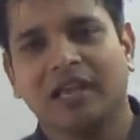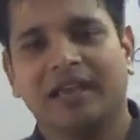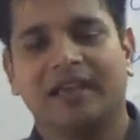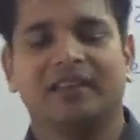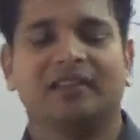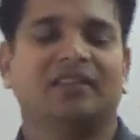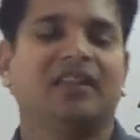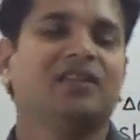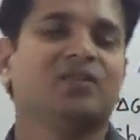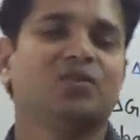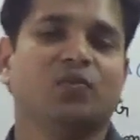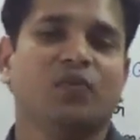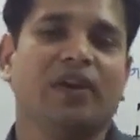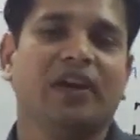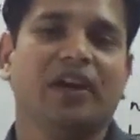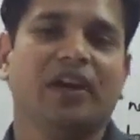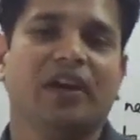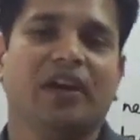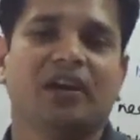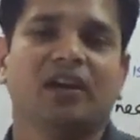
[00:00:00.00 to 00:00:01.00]
In this
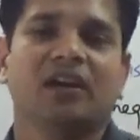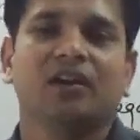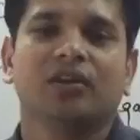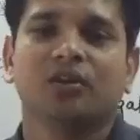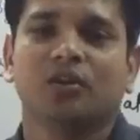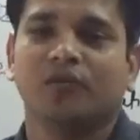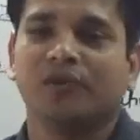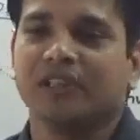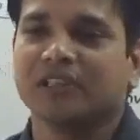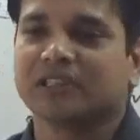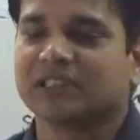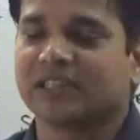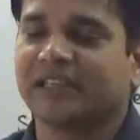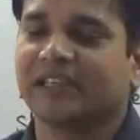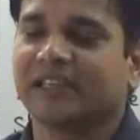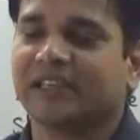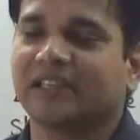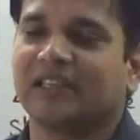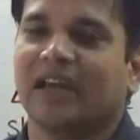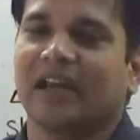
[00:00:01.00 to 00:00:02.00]
way, you will
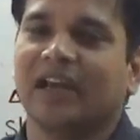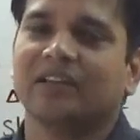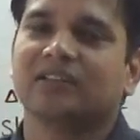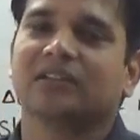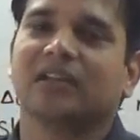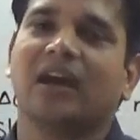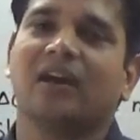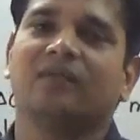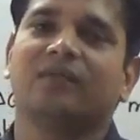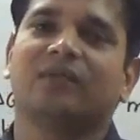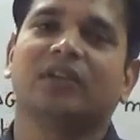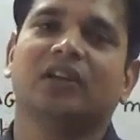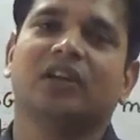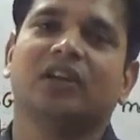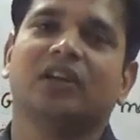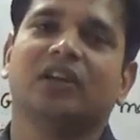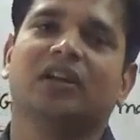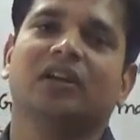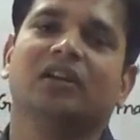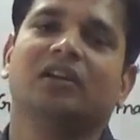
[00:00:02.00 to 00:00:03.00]
see that
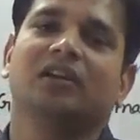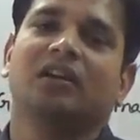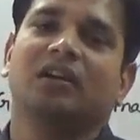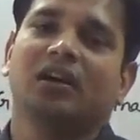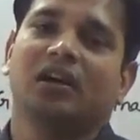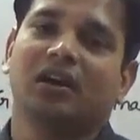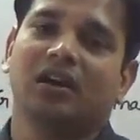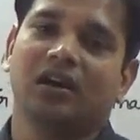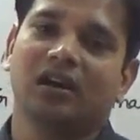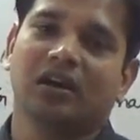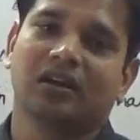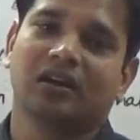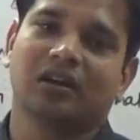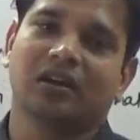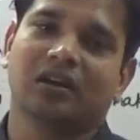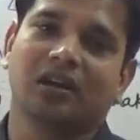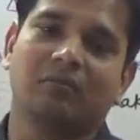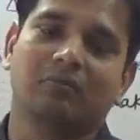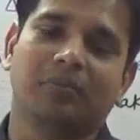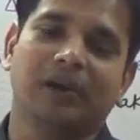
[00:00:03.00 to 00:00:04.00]
after
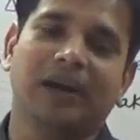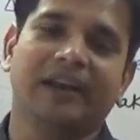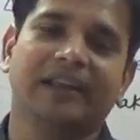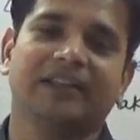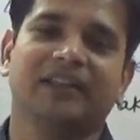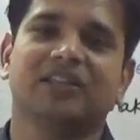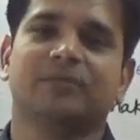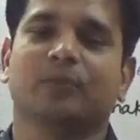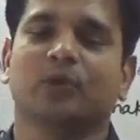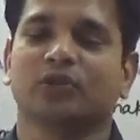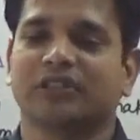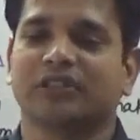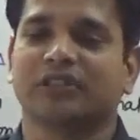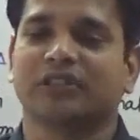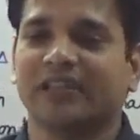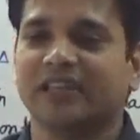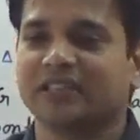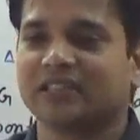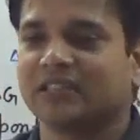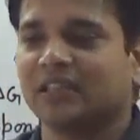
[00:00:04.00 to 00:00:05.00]
completing this
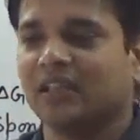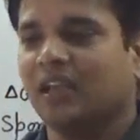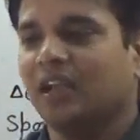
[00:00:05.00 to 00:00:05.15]
process